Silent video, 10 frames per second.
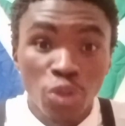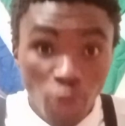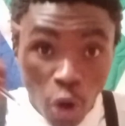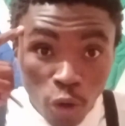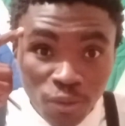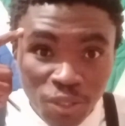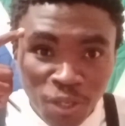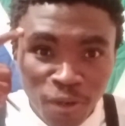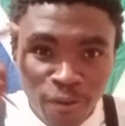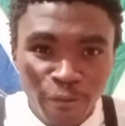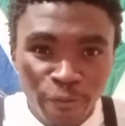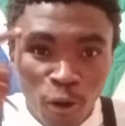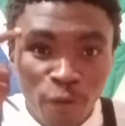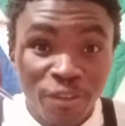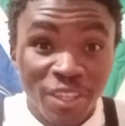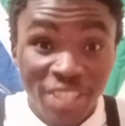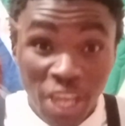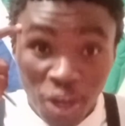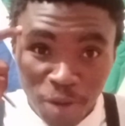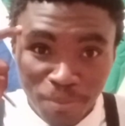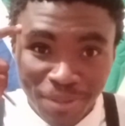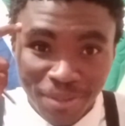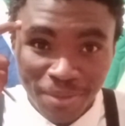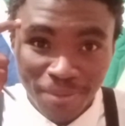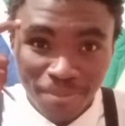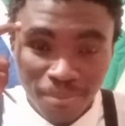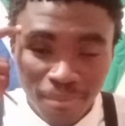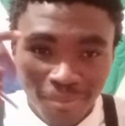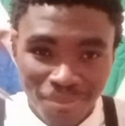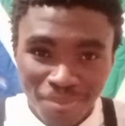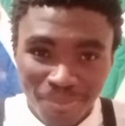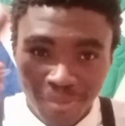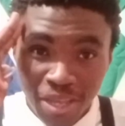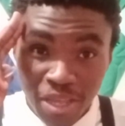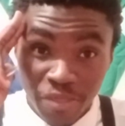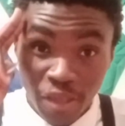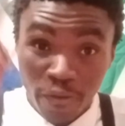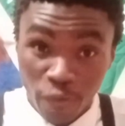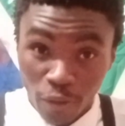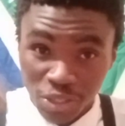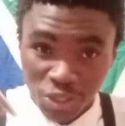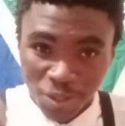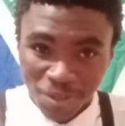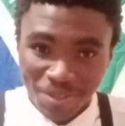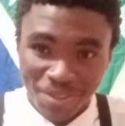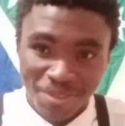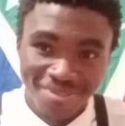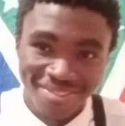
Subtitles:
Don't fall for the psyops. Thank you for watching. Cheers.